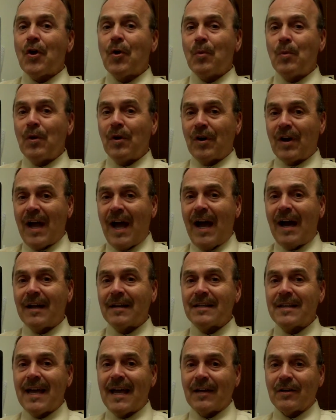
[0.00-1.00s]
will
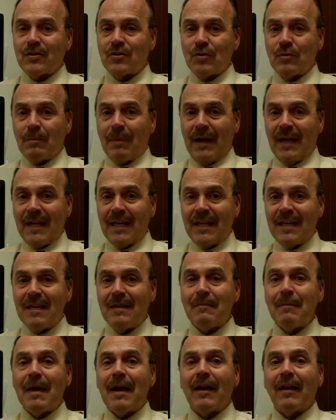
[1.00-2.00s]
contact you by
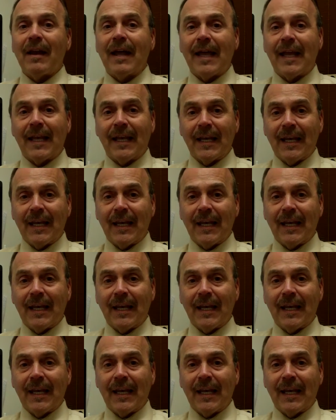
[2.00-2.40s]
email and